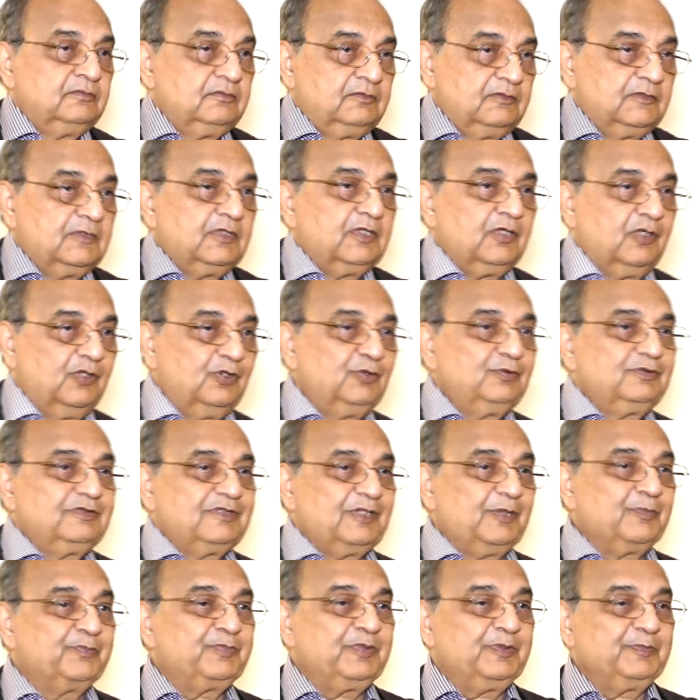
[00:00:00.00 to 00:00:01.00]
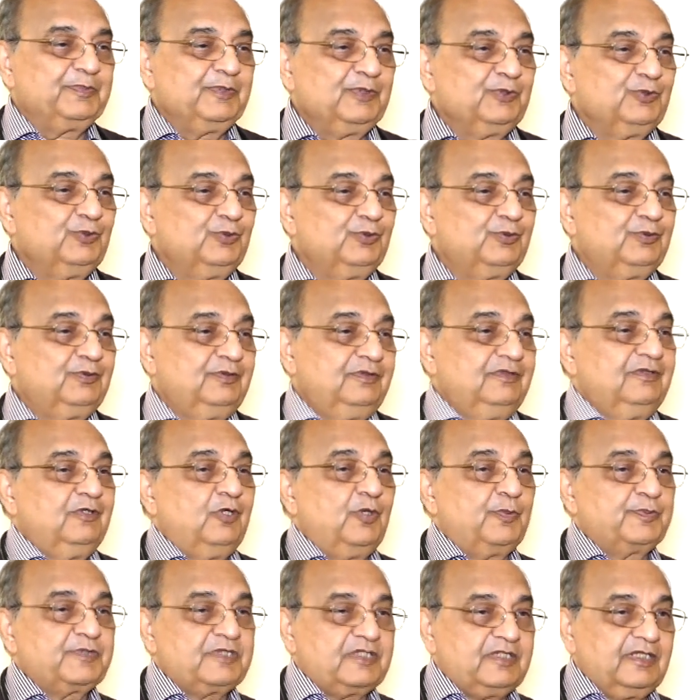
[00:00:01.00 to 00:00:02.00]
So some people who
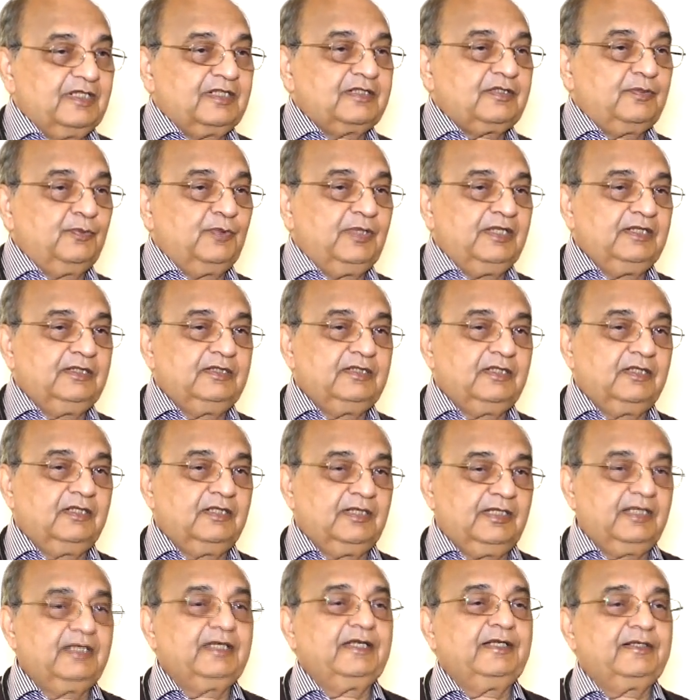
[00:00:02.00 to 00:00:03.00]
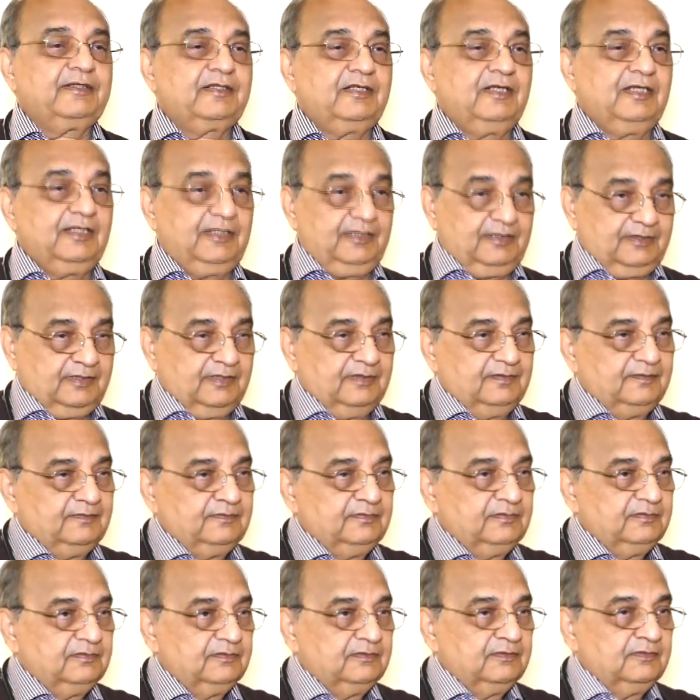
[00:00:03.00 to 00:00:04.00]
obstruct while they're lying at night,
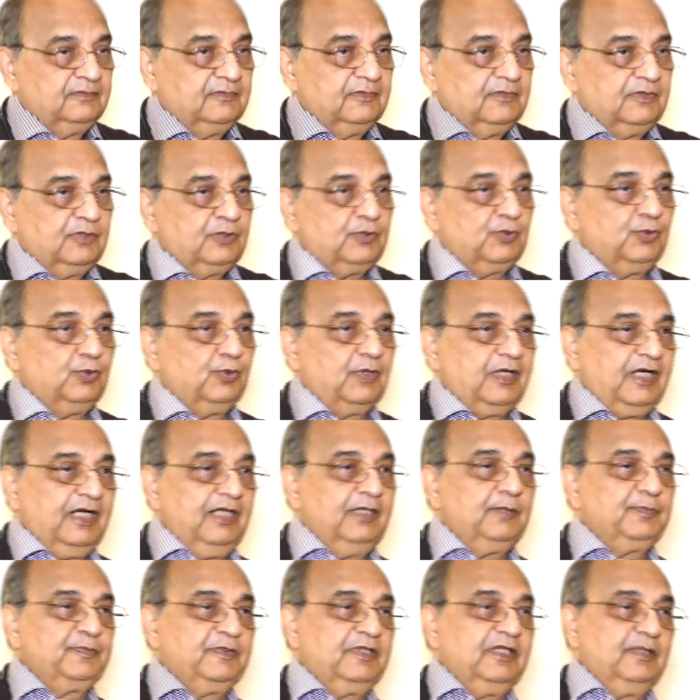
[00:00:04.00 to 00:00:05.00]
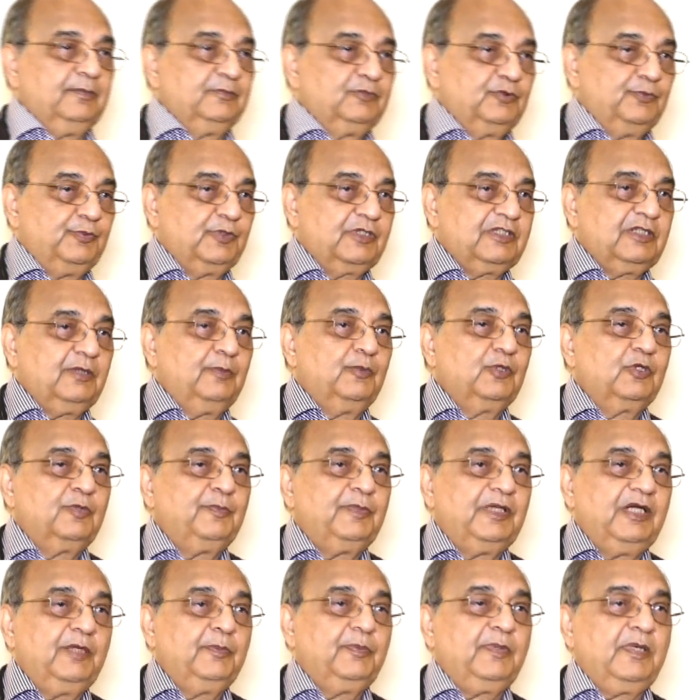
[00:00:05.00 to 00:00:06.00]
to help them, put them on a
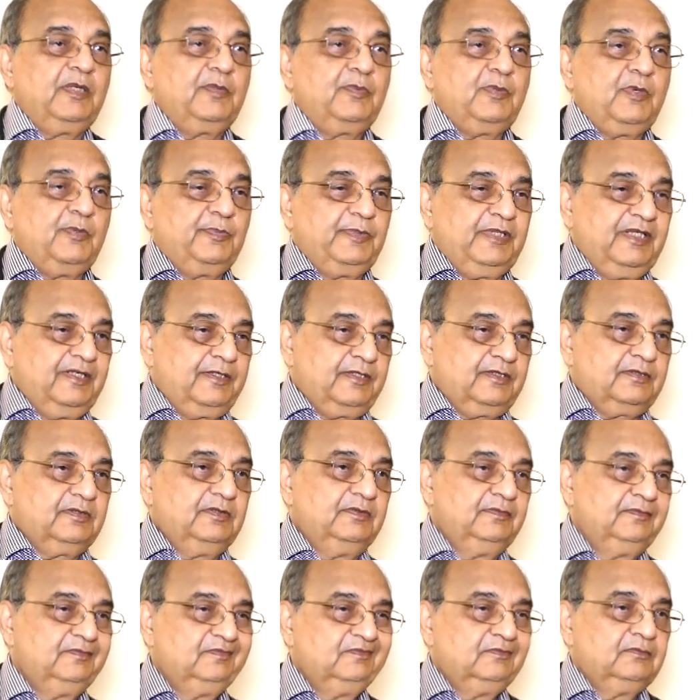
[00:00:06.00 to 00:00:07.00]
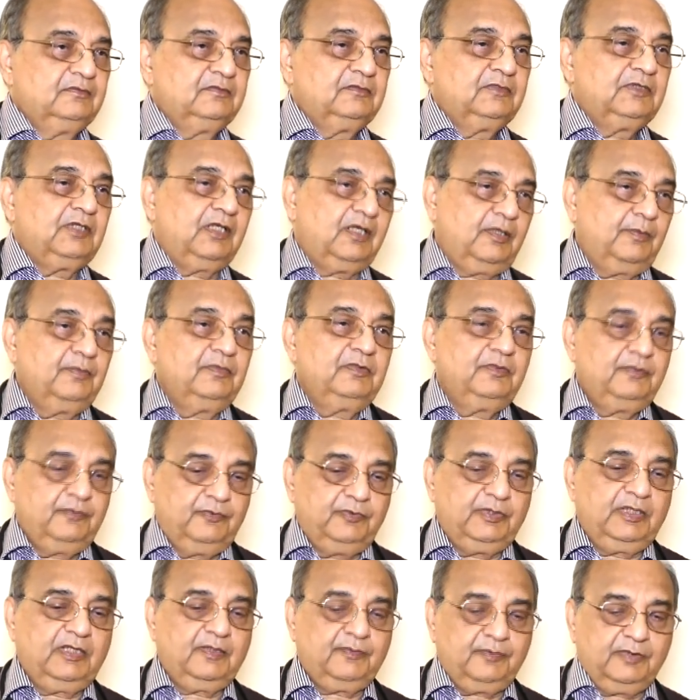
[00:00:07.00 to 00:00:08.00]
BiPAP apparatus. Yeah,
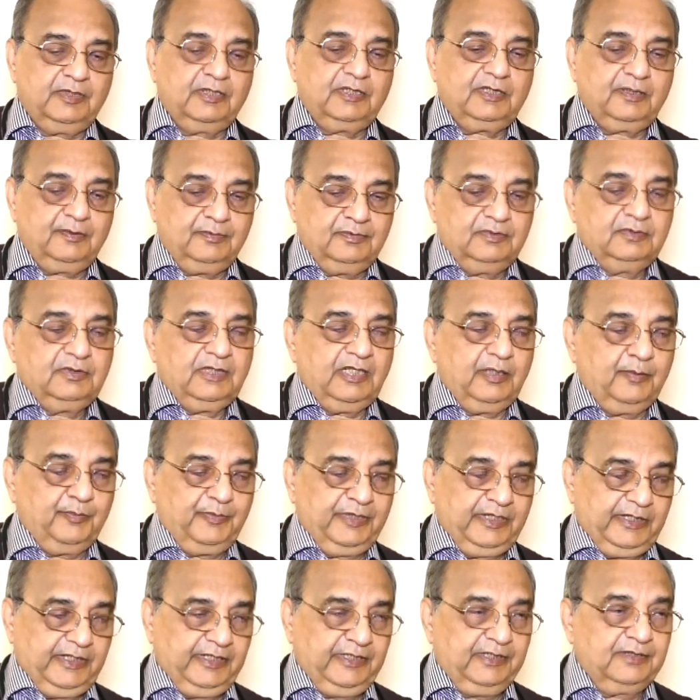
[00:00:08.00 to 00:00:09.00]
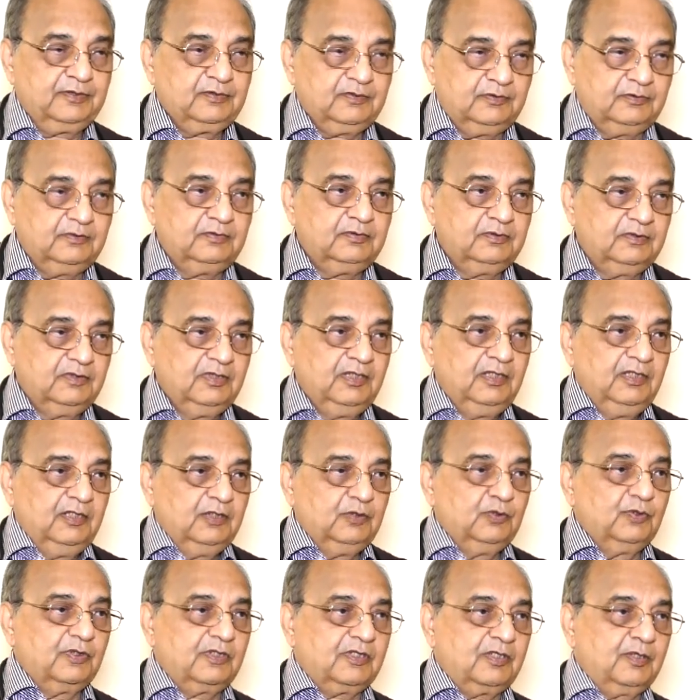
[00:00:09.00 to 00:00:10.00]
we have got MNAs who
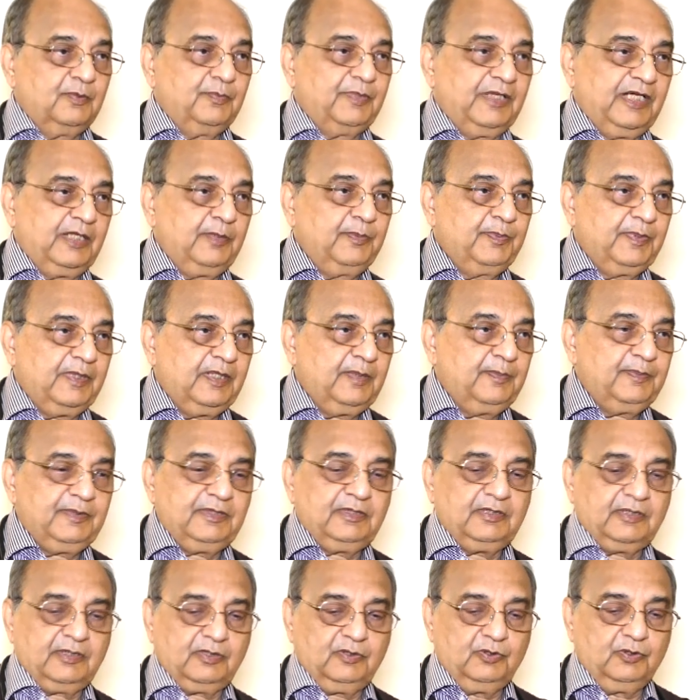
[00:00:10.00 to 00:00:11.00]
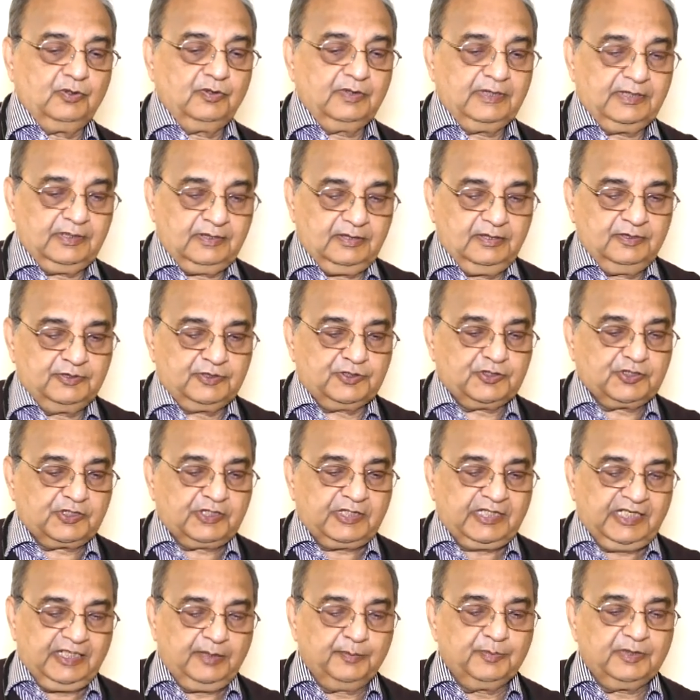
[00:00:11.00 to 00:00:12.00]
are on a BiPAP and they go and
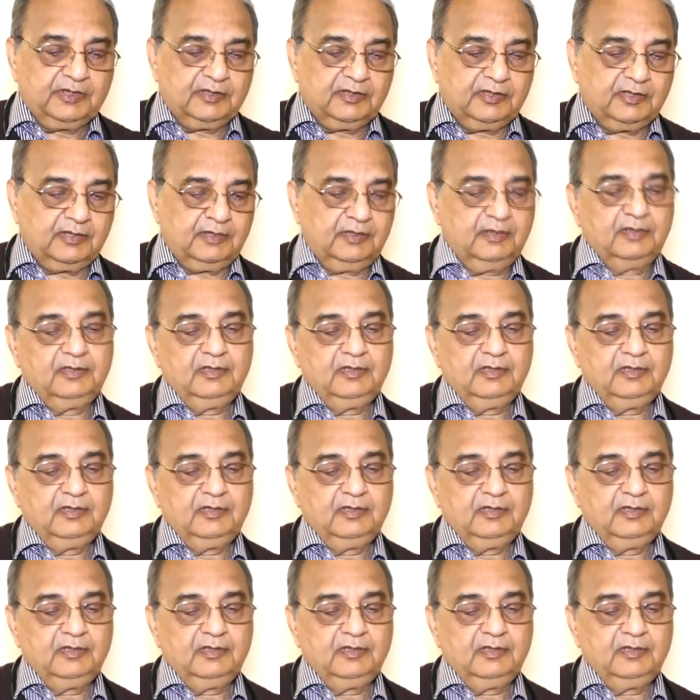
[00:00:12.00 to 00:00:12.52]
scream in the